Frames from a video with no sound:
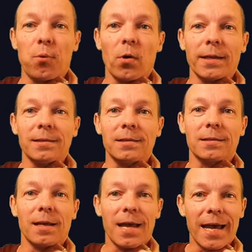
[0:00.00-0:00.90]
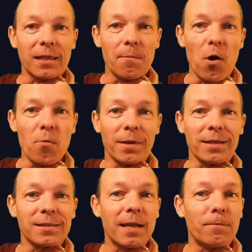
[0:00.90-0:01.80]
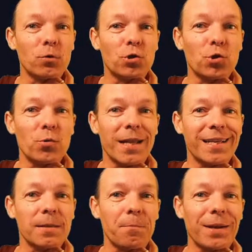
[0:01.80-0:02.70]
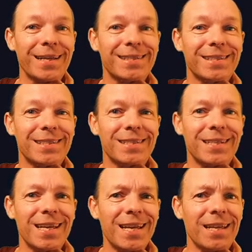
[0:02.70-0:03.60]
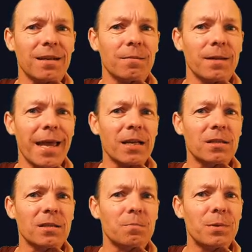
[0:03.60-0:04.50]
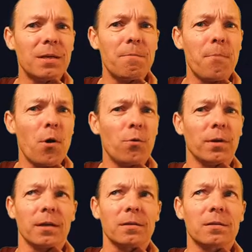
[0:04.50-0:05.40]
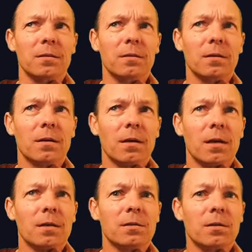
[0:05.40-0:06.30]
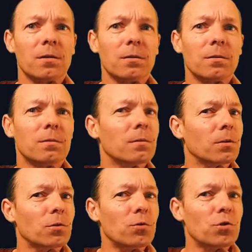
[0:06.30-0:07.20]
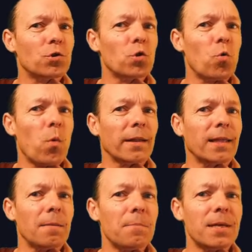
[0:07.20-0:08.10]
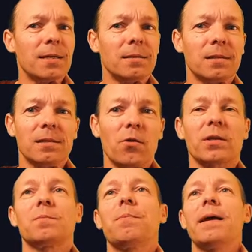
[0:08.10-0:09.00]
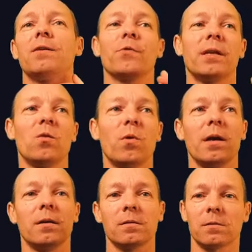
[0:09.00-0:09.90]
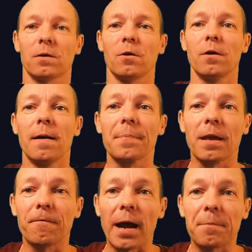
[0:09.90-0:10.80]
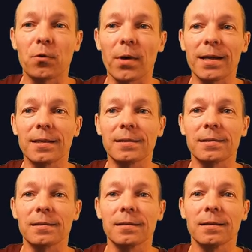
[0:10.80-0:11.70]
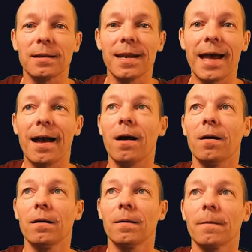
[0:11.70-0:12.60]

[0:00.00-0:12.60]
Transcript: points, at the moment it's level 2 and it has a plus 10 XP bonus. So not too sure what that means. There's no explainer anywhere. So if I upgrade it now,